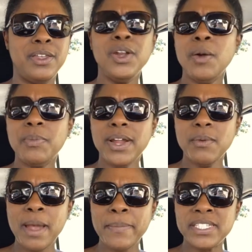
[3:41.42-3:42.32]
you don't
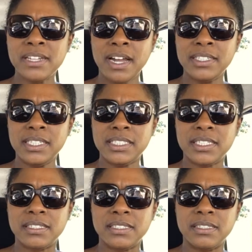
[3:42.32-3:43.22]
bring weapons to
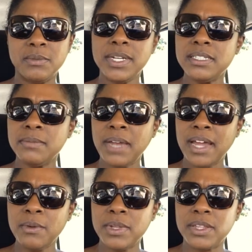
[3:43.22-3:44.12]
auditions. What is the
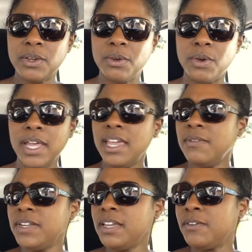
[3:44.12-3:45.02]
matter with you?
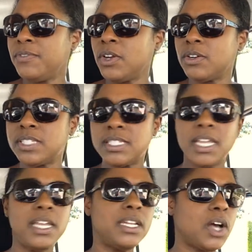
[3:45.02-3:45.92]
Even if your
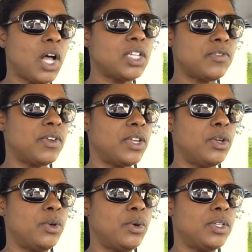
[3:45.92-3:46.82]
scene calls for
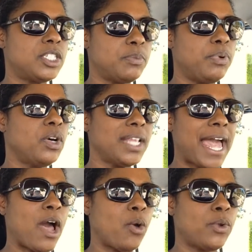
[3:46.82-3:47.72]
you to pull
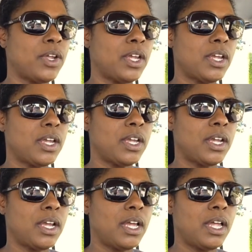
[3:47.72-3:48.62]
out
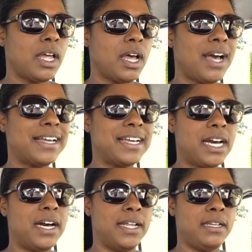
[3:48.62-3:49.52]
a
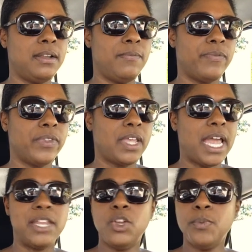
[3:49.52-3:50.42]
gun,
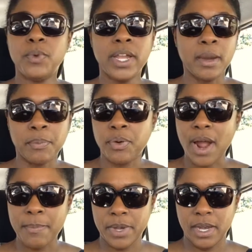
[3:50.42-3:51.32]
and you bring a
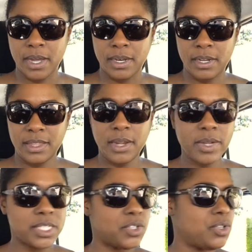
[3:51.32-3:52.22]
prop gun,
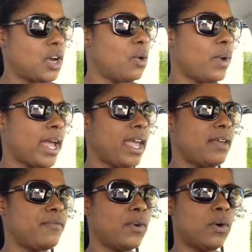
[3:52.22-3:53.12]
there is no
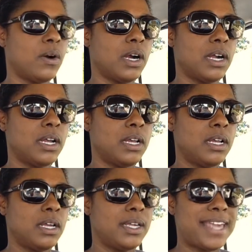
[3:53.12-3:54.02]
way for
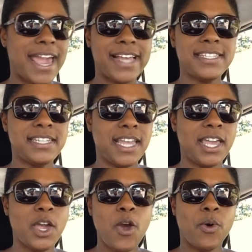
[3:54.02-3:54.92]

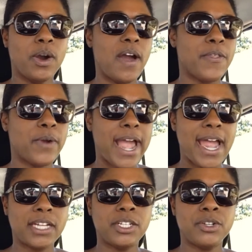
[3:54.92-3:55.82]
casting or other
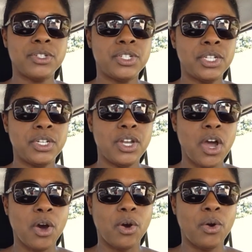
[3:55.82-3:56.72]
actors to
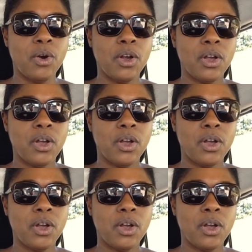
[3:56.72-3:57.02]
know